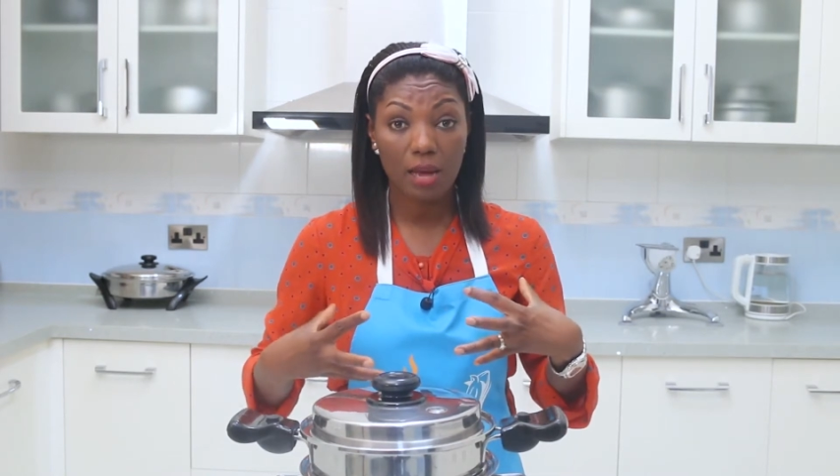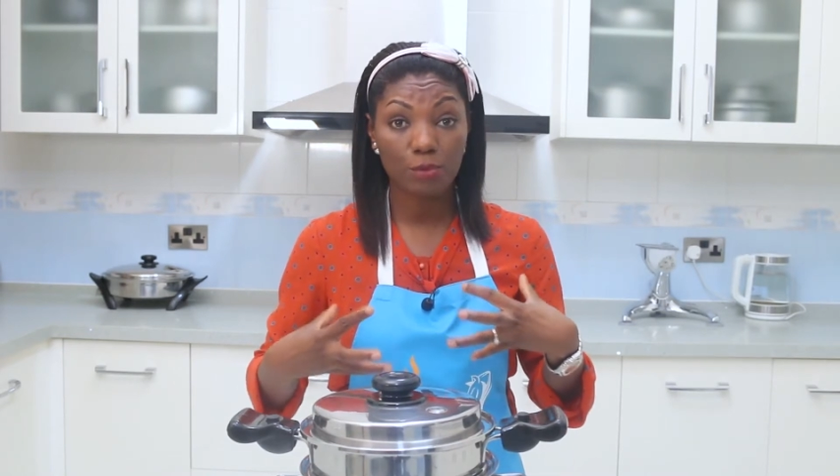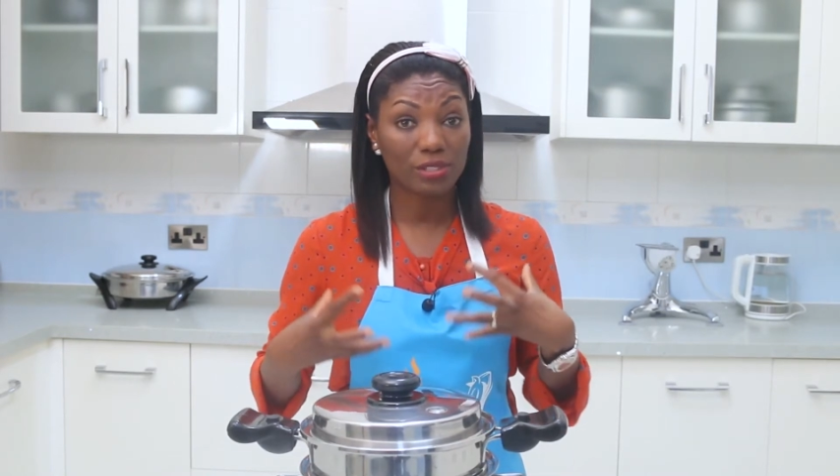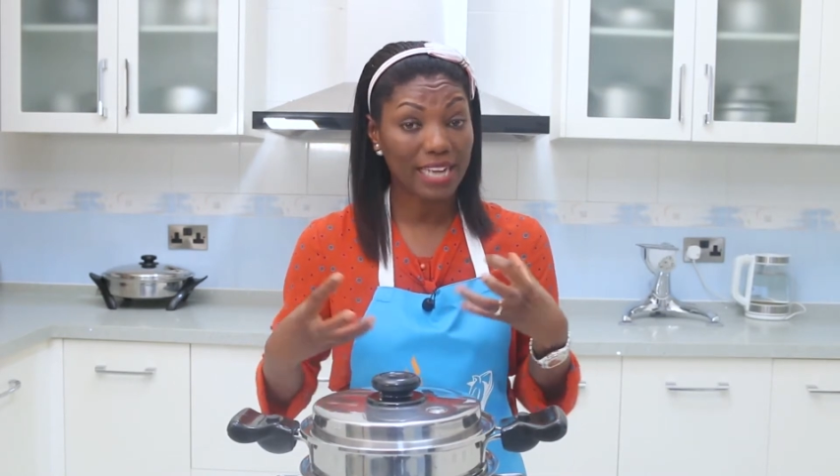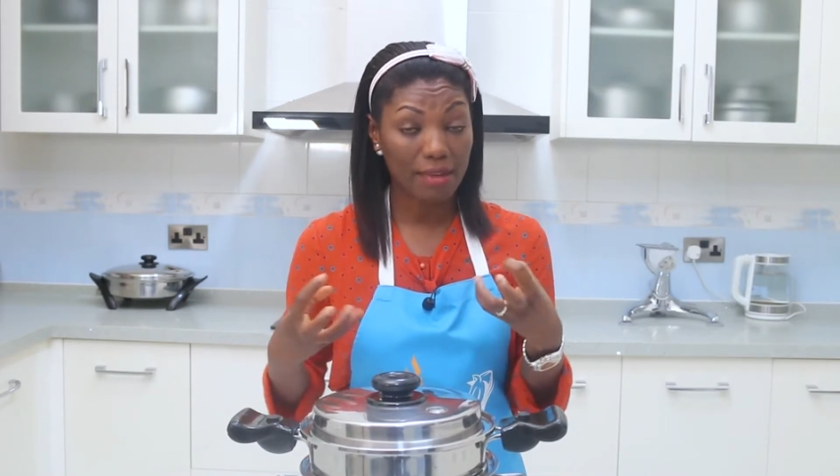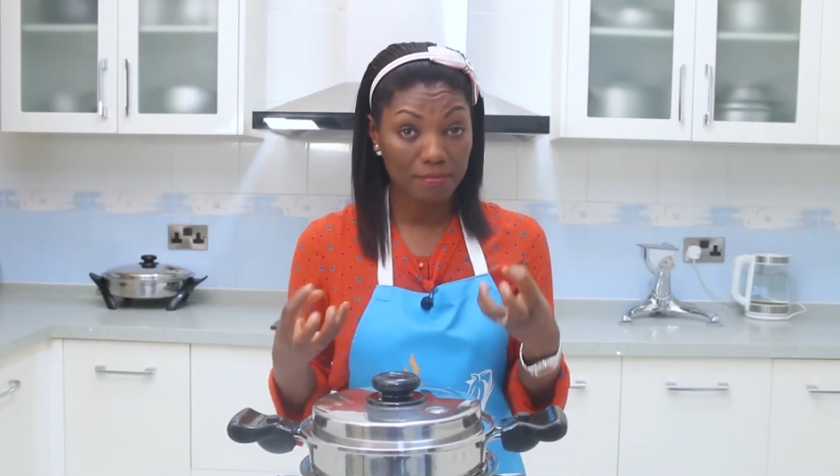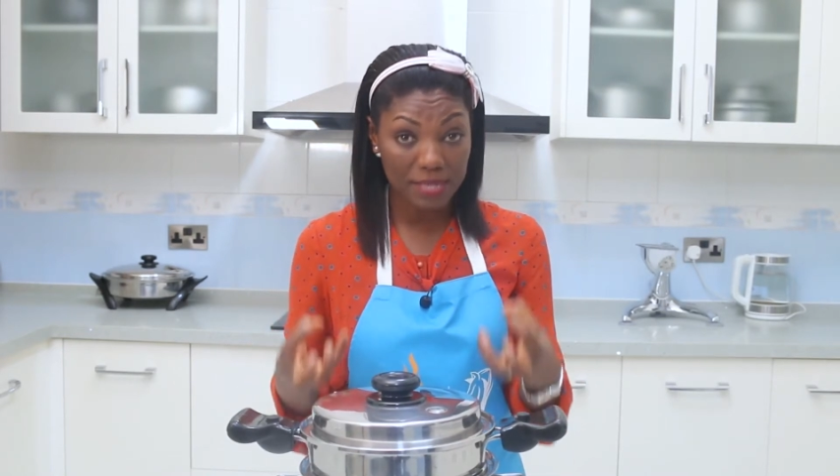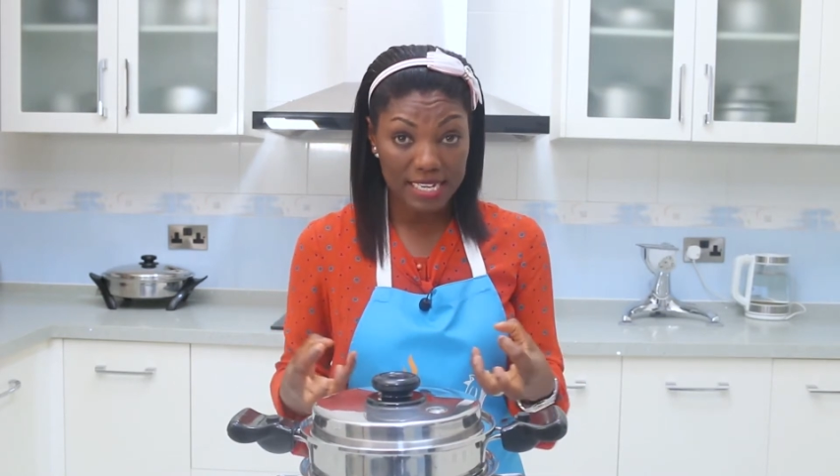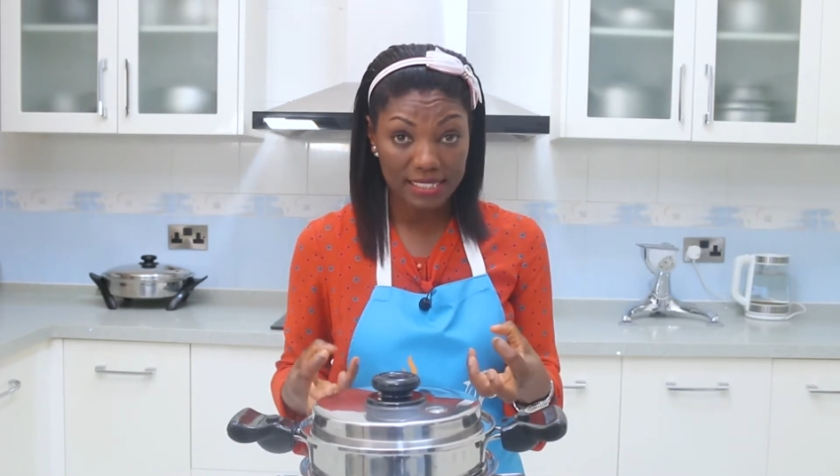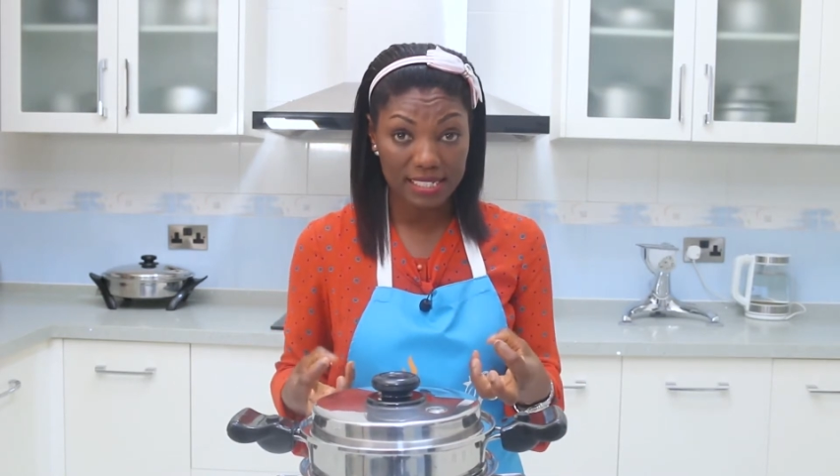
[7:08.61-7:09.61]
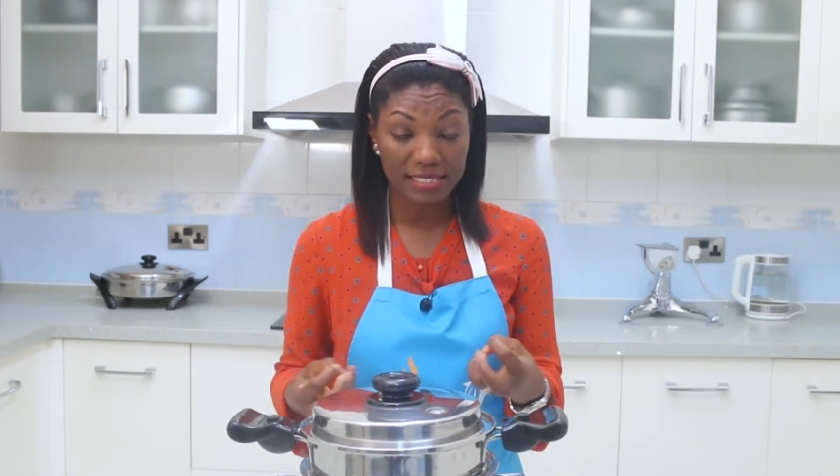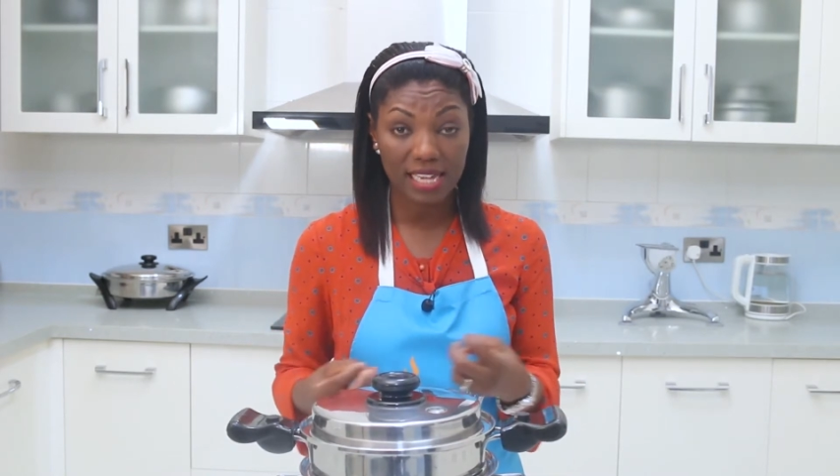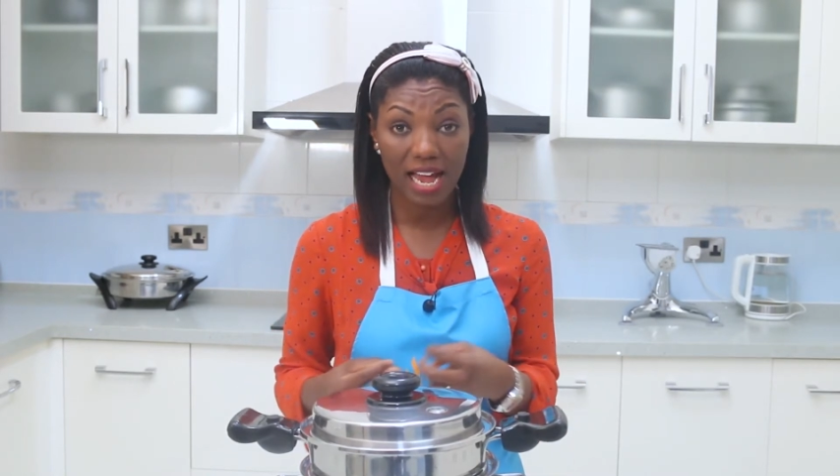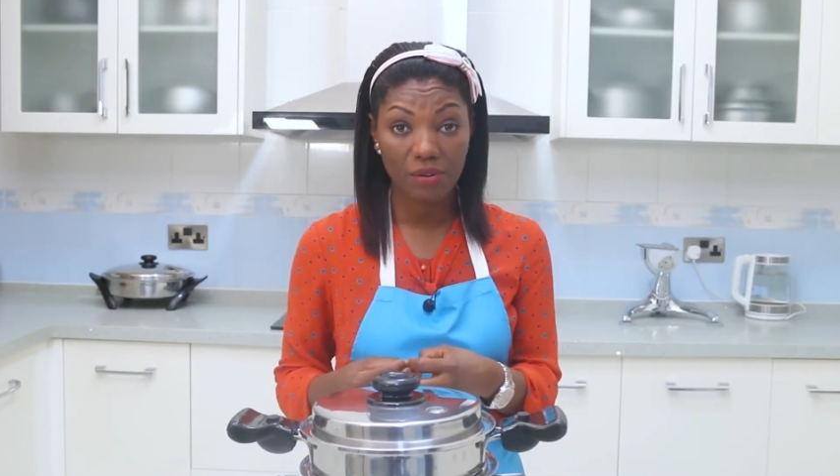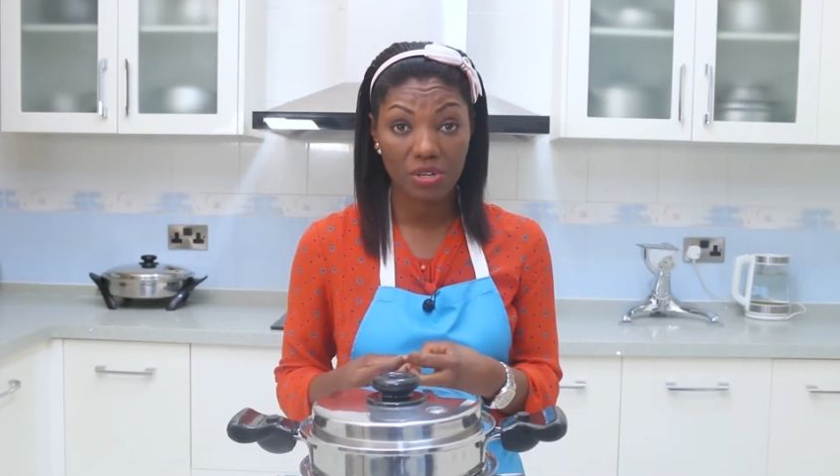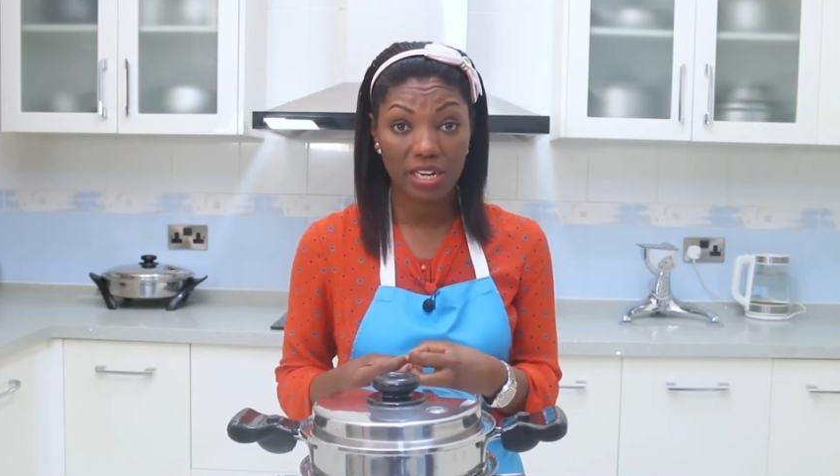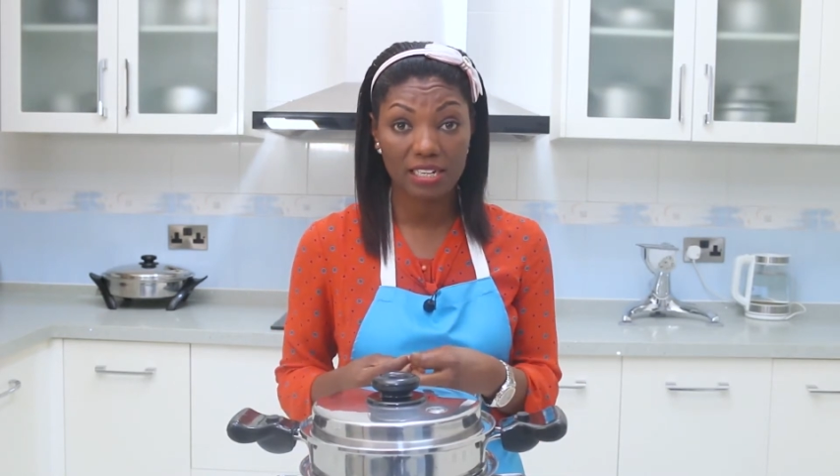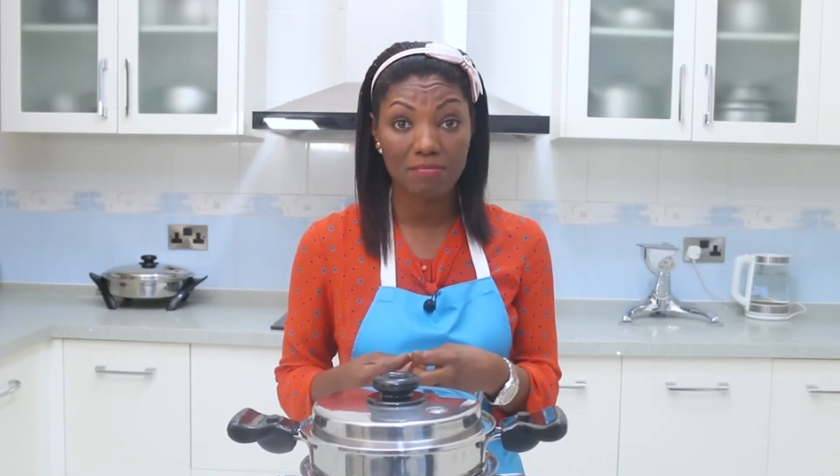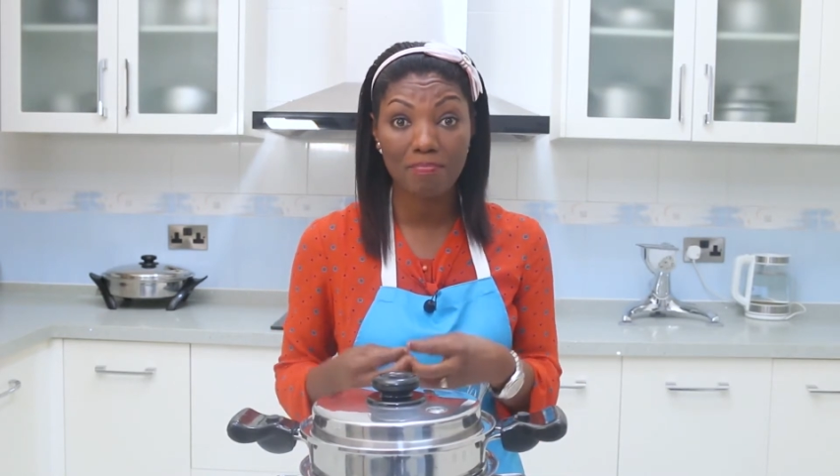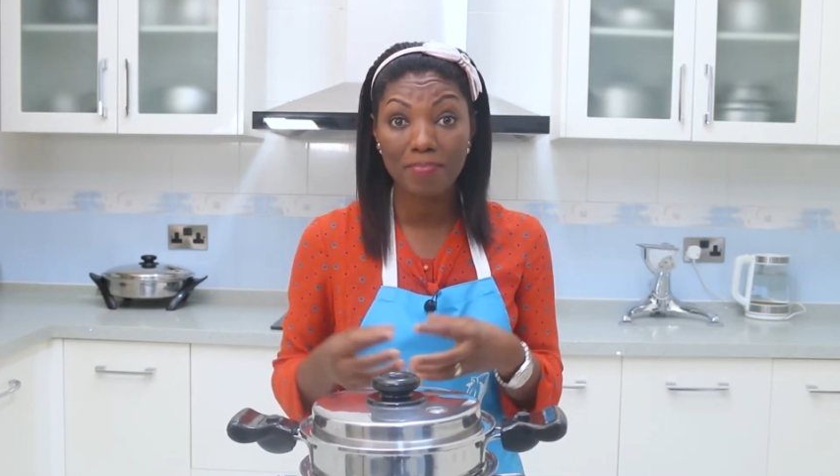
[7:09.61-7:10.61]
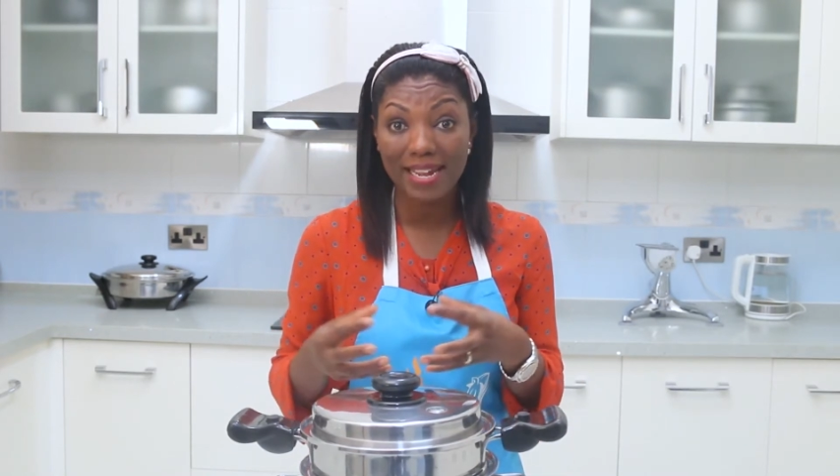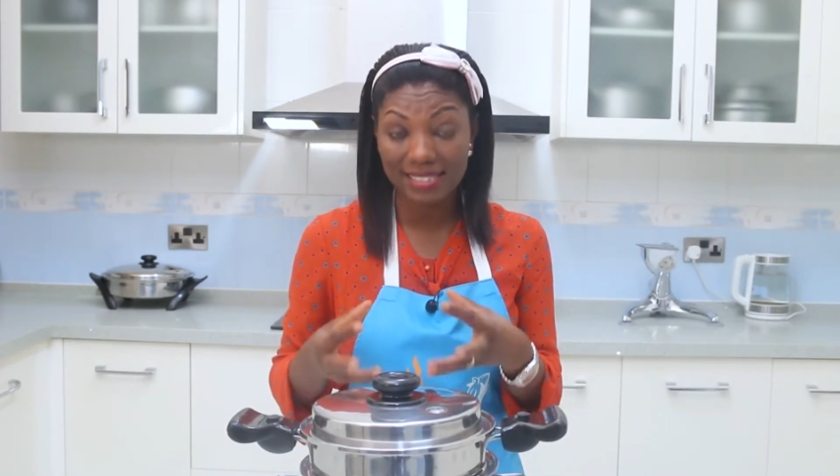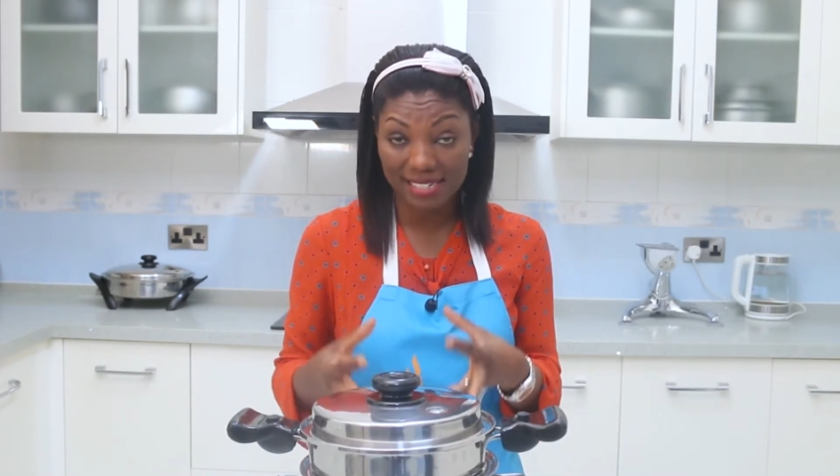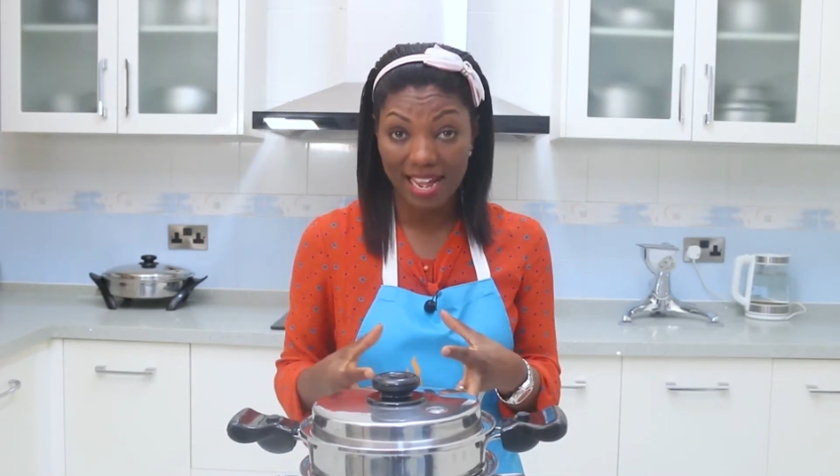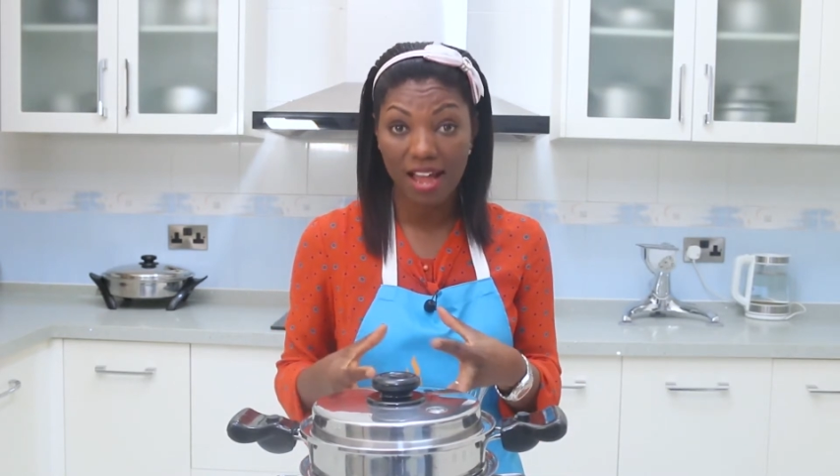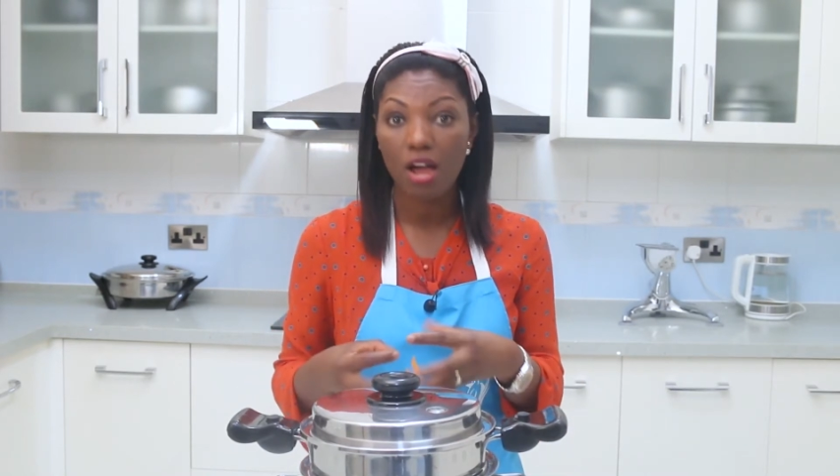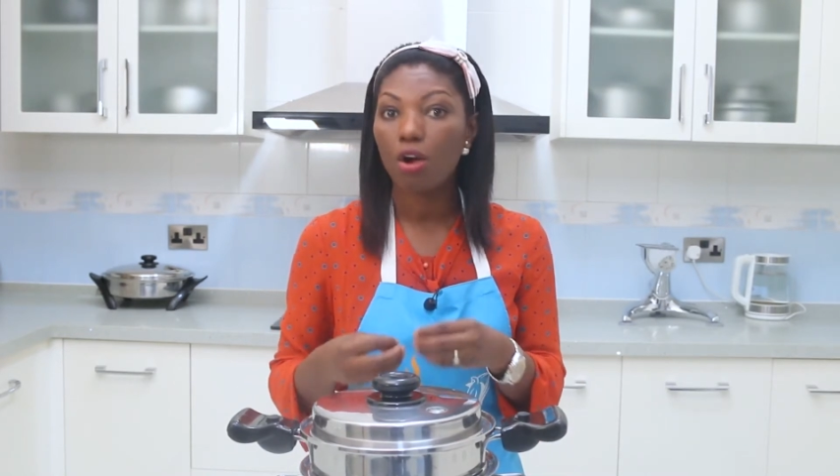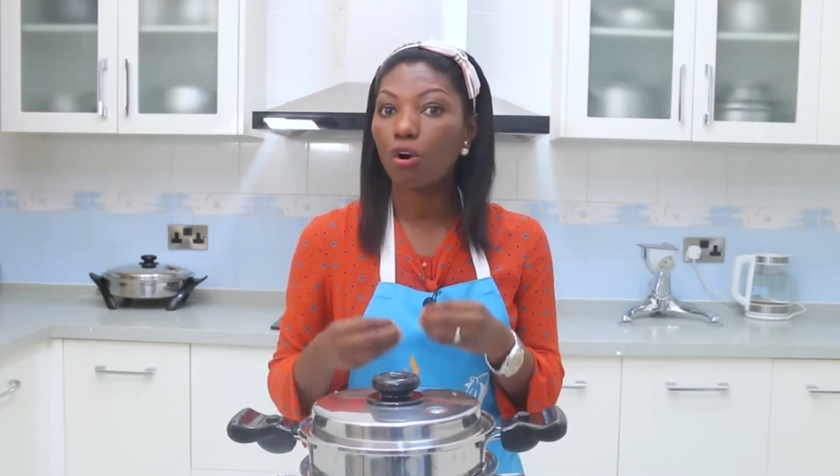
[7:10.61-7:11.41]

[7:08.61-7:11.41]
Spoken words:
your diabetes, how you can better